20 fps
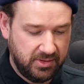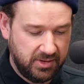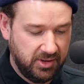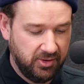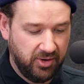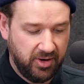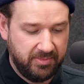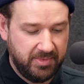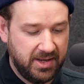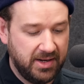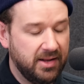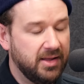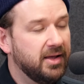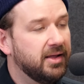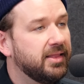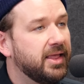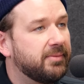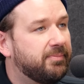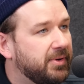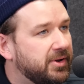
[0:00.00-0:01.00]
You know what I mean?
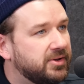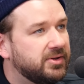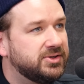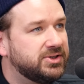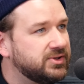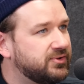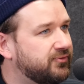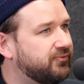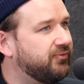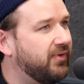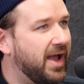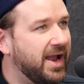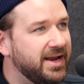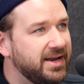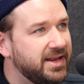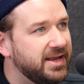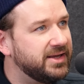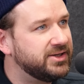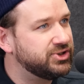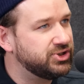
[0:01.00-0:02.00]
Like, but just
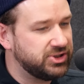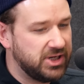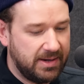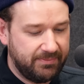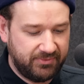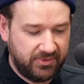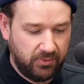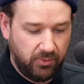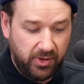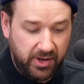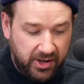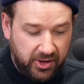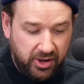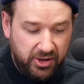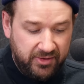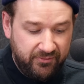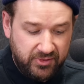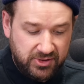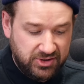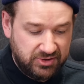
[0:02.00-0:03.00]
finding shapes that work. It
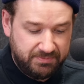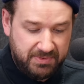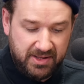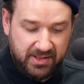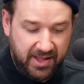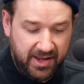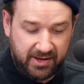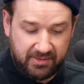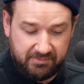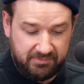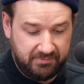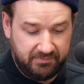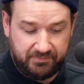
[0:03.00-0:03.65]
could even just be like